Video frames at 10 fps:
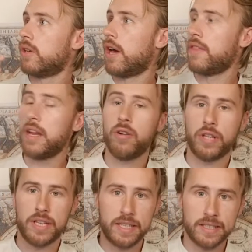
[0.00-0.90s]
And then all
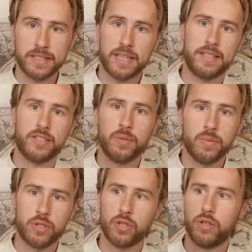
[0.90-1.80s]
you need is some
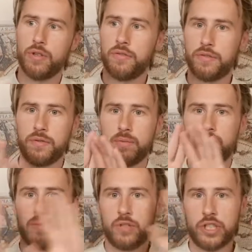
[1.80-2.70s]
sort of
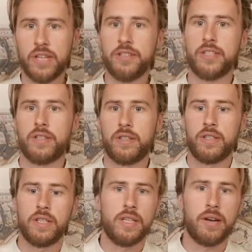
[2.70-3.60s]
shelter.
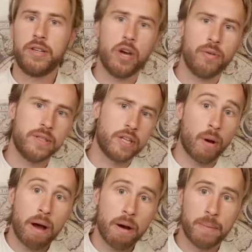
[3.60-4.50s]
Now, you don't need to go
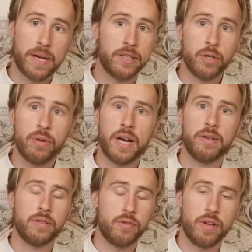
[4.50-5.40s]
out and buy a
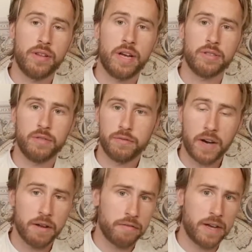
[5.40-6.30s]
$2,000, $3,000,
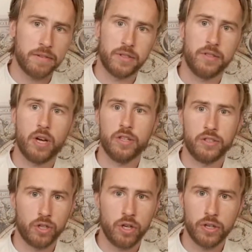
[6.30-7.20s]
$5,000
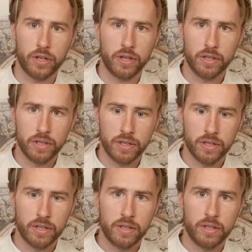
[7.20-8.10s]
sauna,
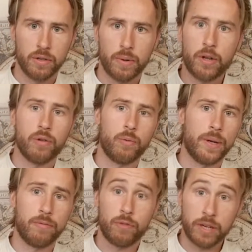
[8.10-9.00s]
when
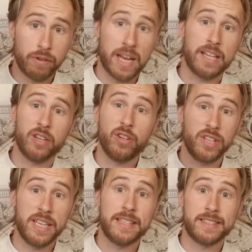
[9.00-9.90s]
in reality all you
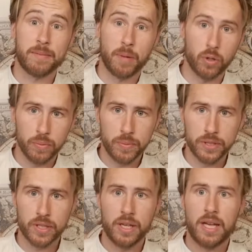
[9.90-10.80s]
need is the
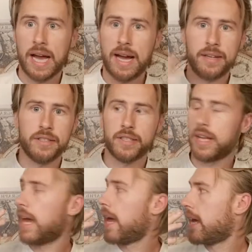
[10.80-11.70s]
bulbs and
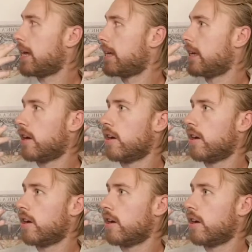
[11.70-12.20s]
a